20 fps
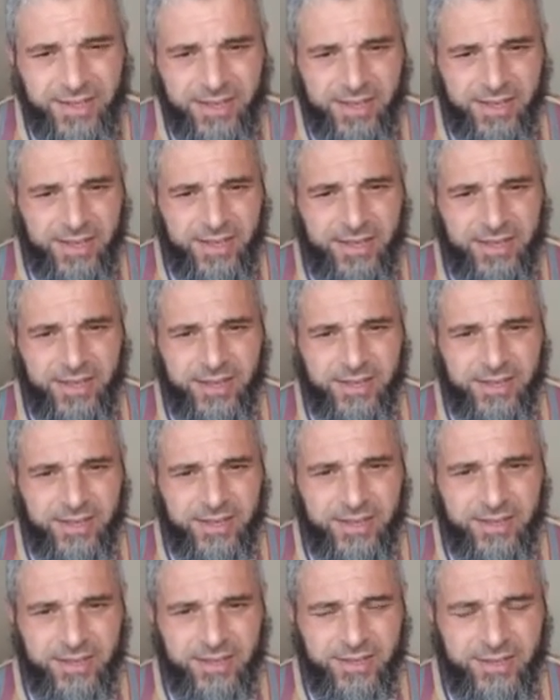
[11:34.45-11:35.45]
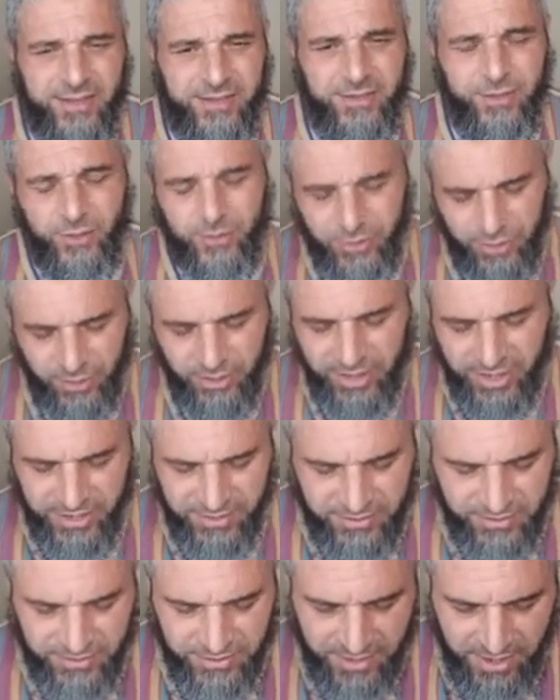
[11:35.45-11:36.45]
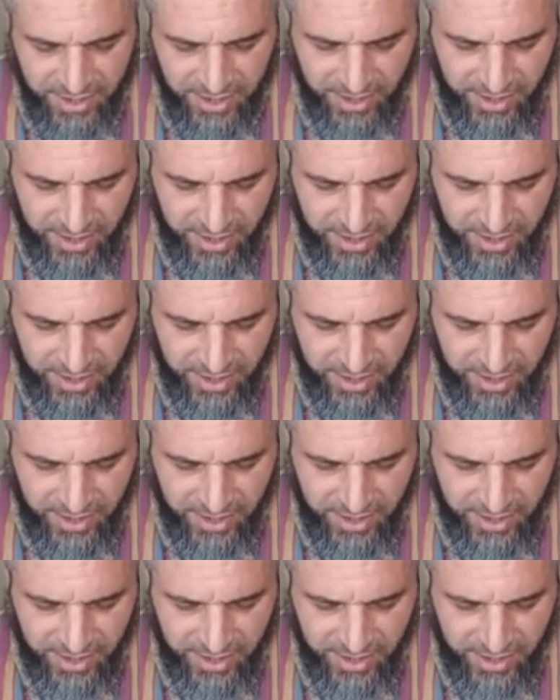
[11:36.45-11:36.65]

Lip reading: you know, your kids.